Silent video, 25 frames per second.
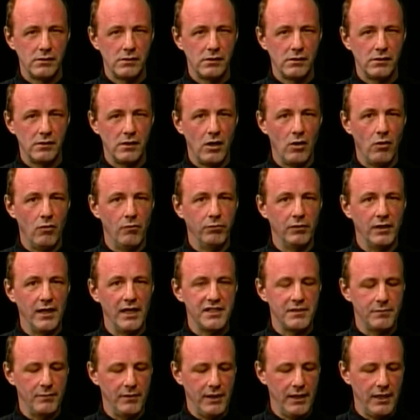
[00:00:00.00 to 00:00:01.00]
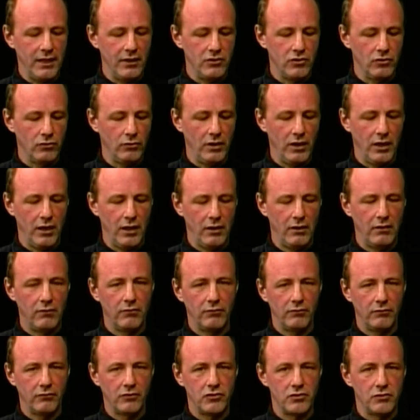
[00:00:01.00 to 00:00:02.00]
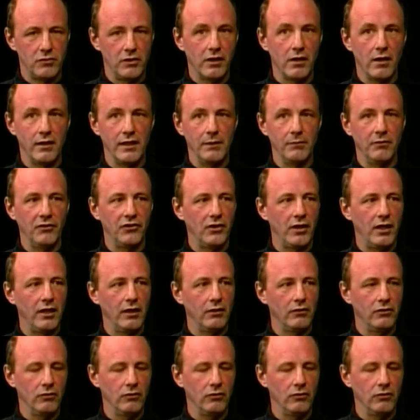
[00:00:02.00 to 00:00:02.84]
oh, Glass Menagerie, Streetcar Named Desire.